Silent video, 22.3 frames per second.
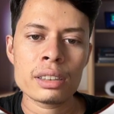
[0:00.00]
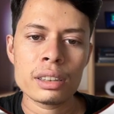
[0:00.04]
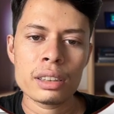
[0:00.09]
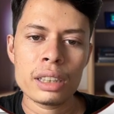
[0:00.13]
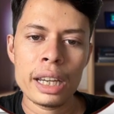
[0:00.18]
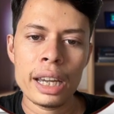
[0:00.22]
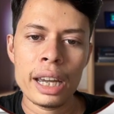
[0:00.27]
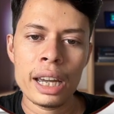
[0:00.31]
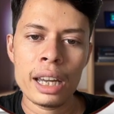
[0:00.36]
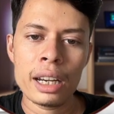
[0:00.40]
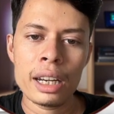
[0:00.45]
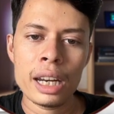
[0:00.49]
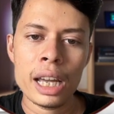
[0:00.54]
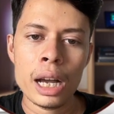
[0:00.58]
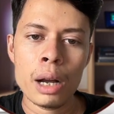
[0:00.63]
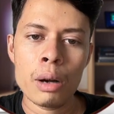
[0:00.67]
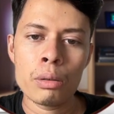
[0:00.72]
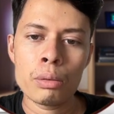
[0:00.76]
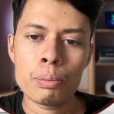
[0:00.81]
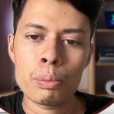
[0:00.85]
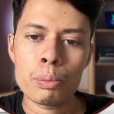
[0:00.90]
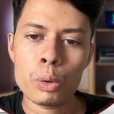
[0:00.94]
and
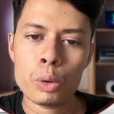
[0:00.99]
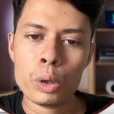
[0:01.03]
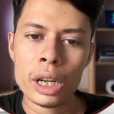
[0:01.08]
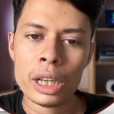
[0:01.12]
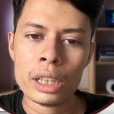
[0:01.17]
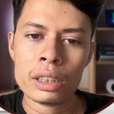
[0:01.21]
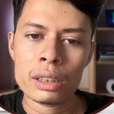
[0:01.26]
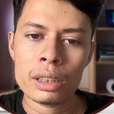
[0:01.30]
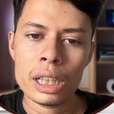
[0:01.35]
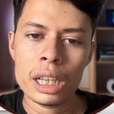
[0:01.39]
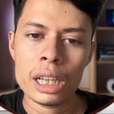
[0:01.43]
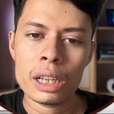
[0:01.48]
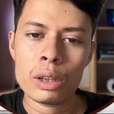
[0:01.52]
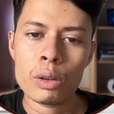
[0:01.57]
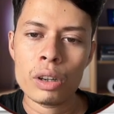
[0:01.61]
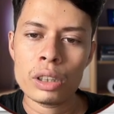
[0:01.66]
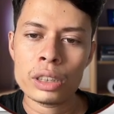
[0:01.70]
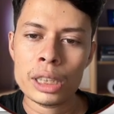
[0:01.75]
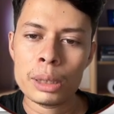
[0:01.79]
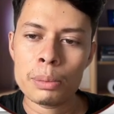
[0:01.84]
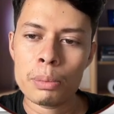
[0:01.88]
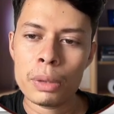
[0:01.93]
now product
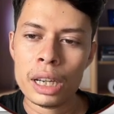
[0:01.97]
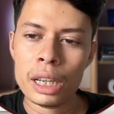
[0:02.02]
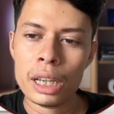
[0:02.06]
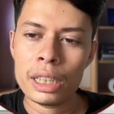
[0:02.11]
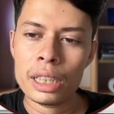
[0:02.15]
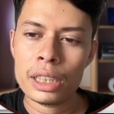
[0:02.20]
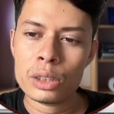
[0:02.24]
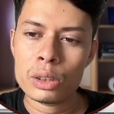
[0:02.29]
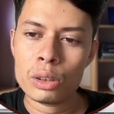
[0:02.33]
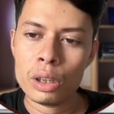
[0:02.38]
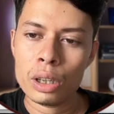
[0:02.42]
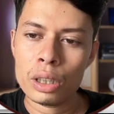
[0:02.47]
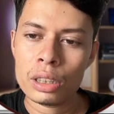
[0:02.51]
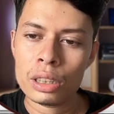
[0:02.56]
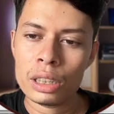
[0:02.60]
content brand is not